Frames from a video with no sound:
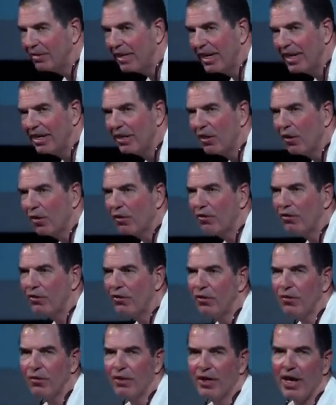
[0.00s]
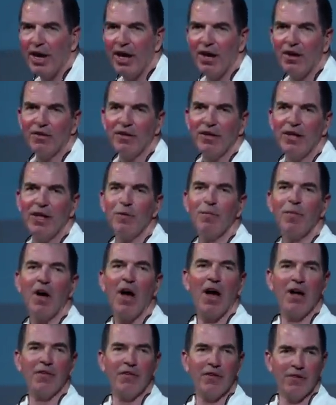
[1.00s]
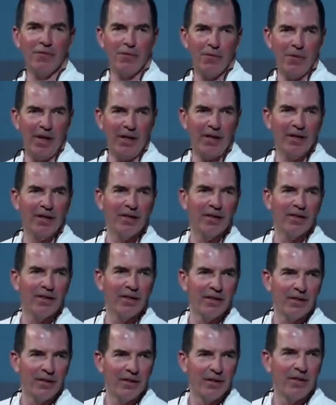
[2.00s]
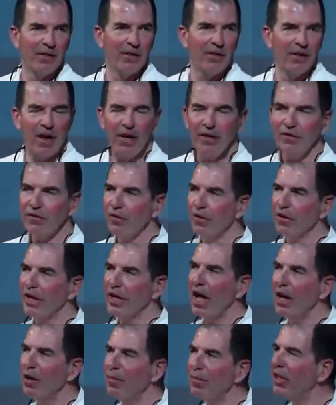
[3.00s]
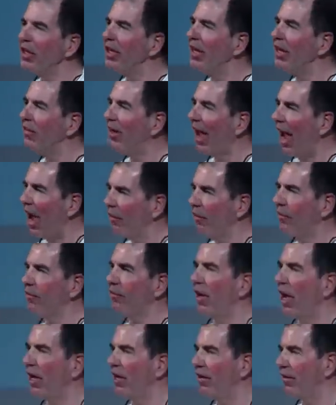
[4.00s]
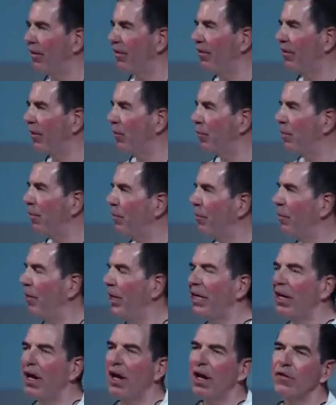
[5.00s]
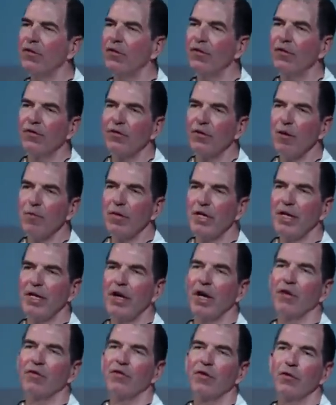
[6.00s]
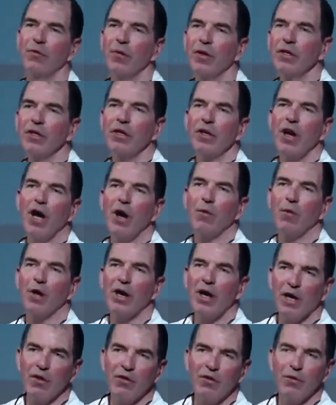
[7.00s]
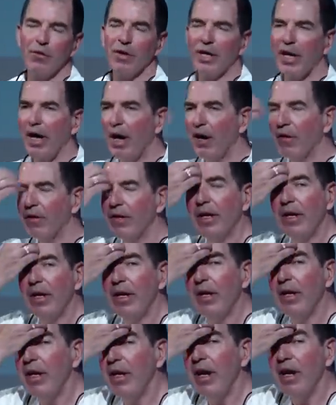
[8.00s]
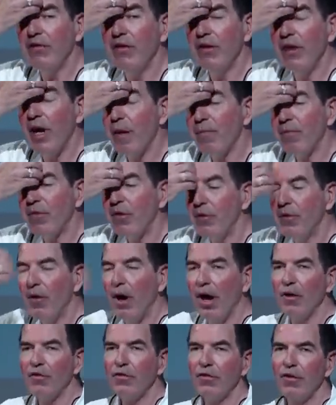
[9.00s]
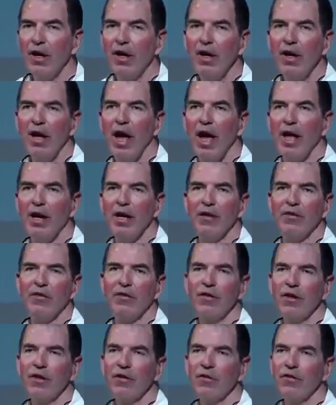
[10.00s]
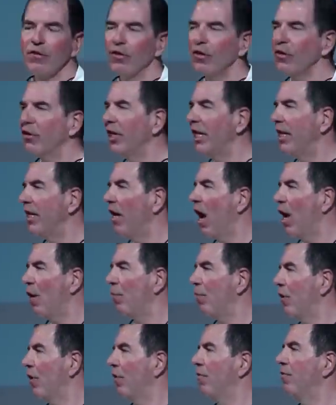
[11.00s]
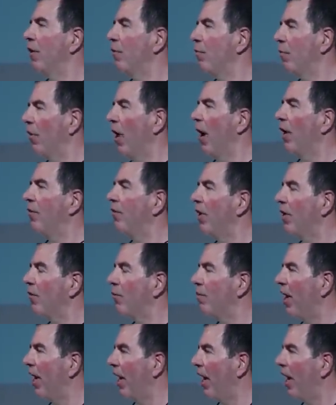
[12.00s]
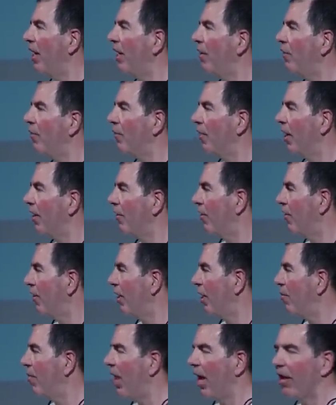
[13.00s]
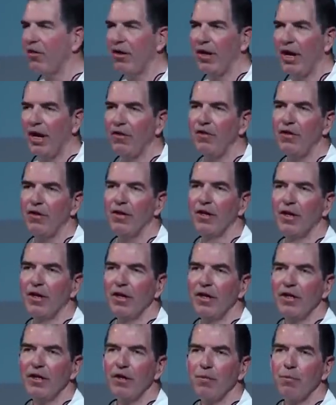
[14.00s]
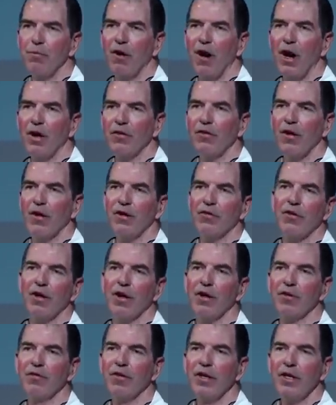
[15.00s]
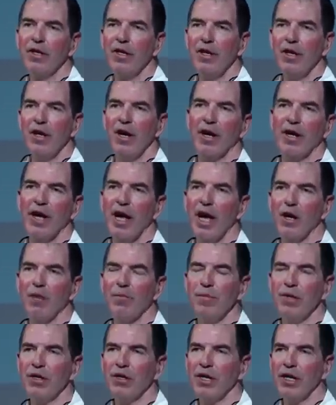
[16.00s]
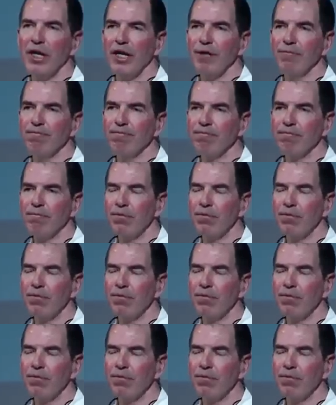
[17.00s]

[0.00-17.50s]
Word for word: They didn't hold you to account in a positive way. Right? So accountability is outside of us. It's between us and somebody else. And whether or not we're held to account isn't up to us. And it's certainly not a perfect process by any stretch of the imagination, this process of accountability.